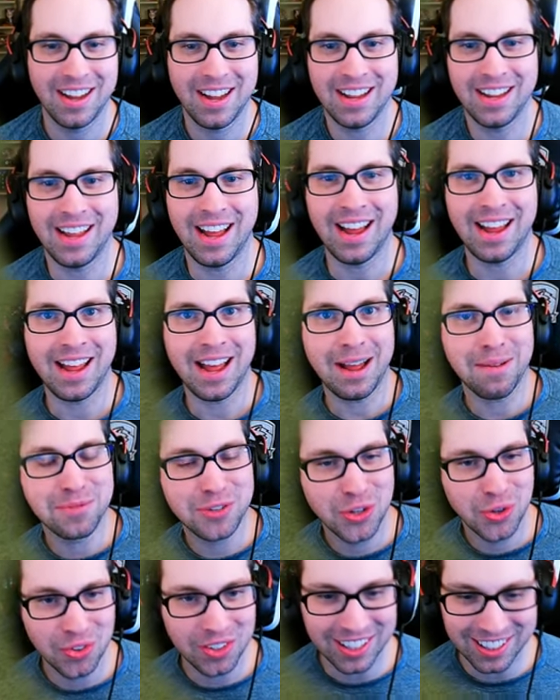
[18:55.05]
I, I
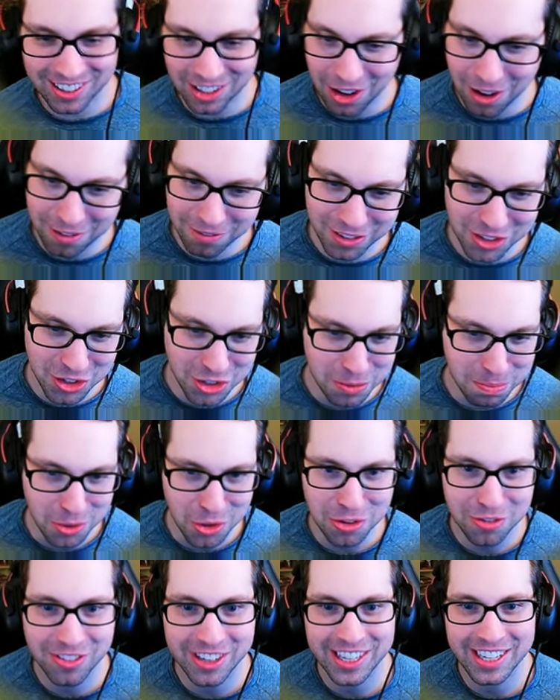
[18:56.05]
absolutely love this
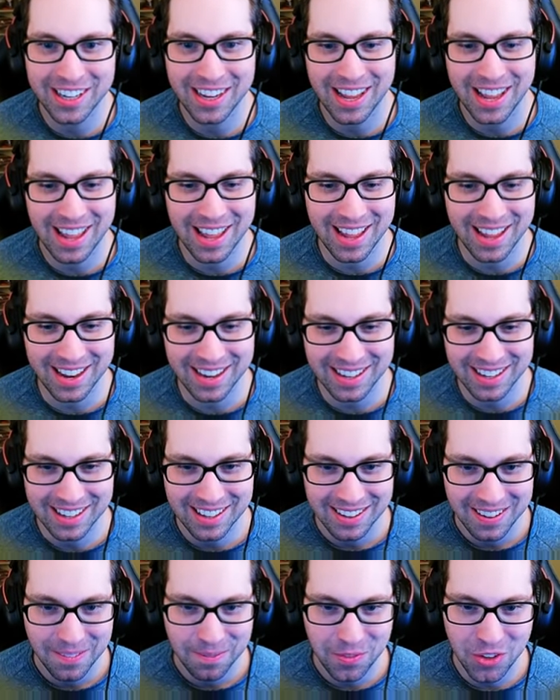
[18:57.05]
movie, and,
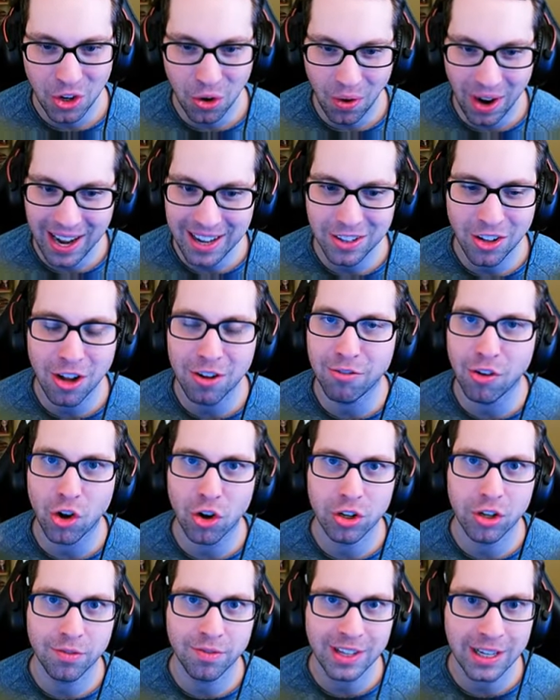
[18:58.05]
and you know I love
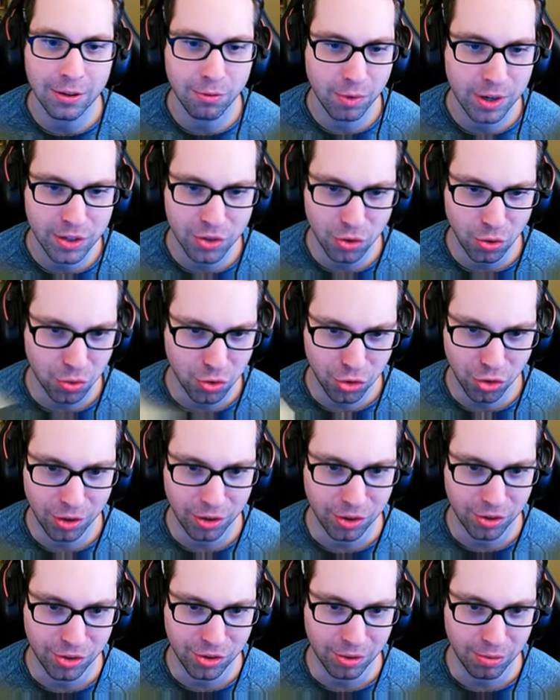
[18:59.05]
all of the original
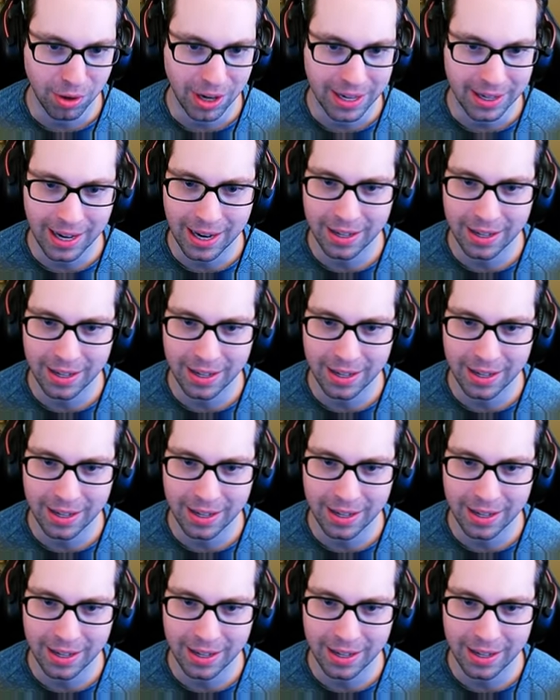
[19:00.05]
trilogy, right?